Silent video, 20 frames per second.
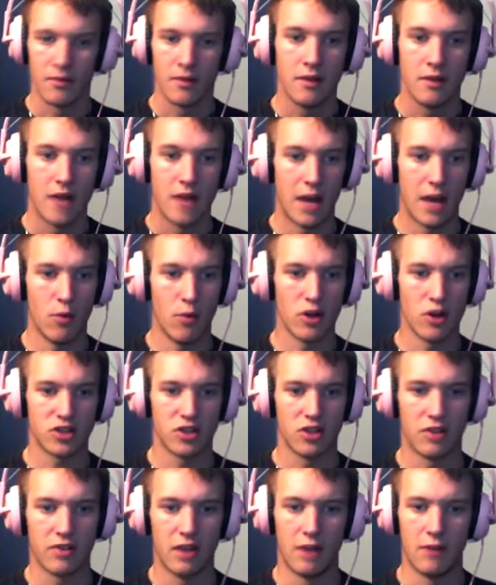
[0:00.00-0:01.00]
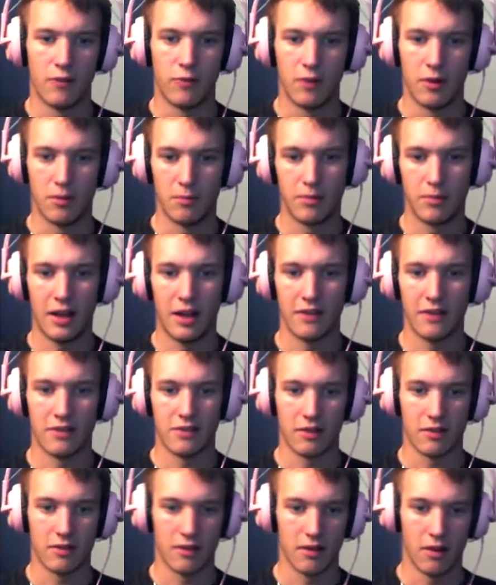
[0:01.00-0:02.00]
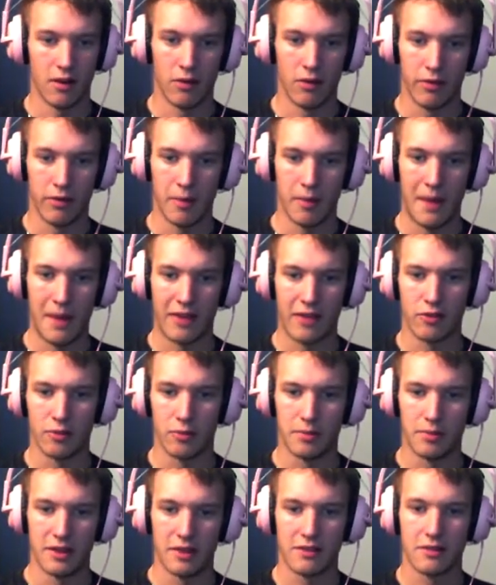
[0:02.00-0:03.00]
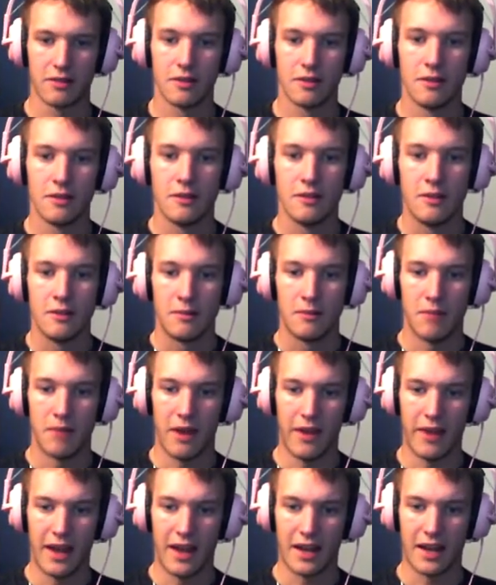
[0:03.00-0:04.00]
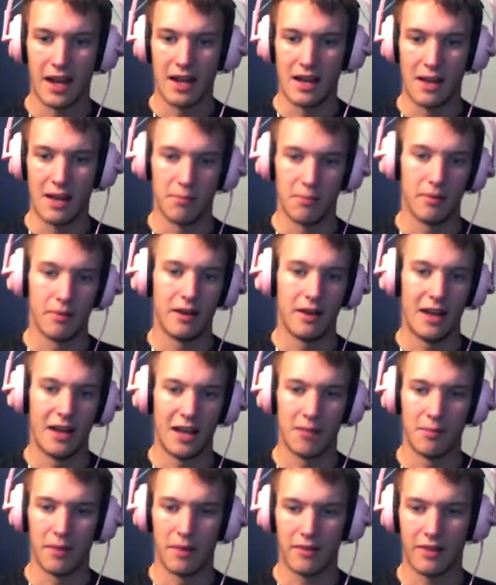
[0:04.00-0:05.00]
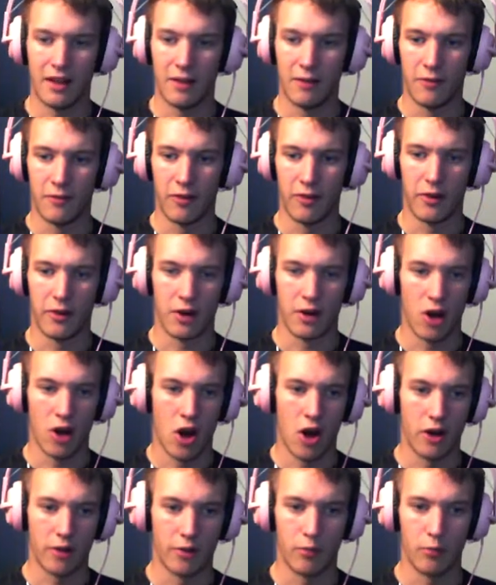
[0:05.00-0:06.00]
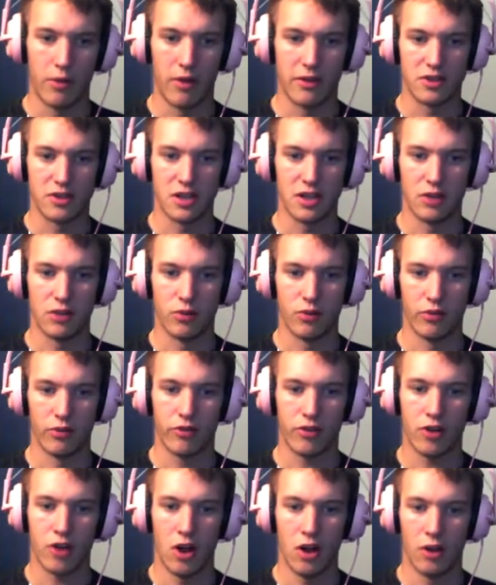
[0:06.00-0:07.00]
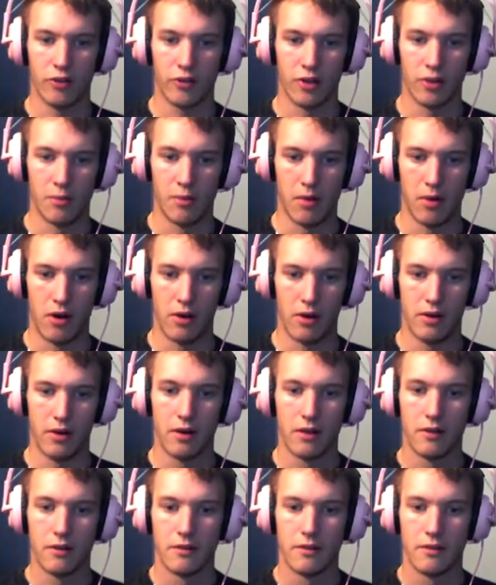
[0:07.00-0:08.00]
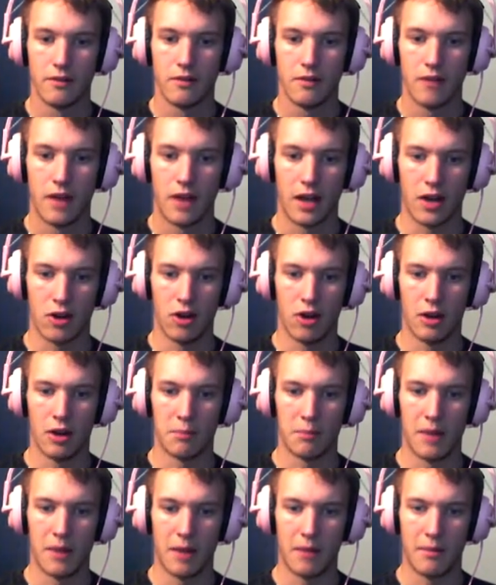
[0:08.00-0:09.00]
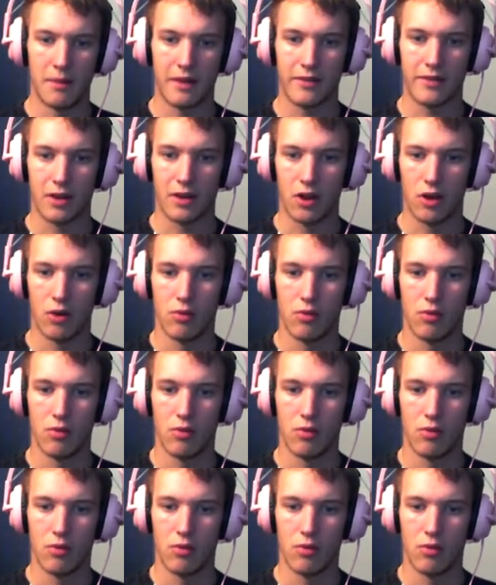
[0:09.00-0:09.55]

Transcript: I washed it carefully and placed it on the mantelpiece. By the egg I laid, laid myself under the garden where the children's skulls are buried. I call it my Mexico.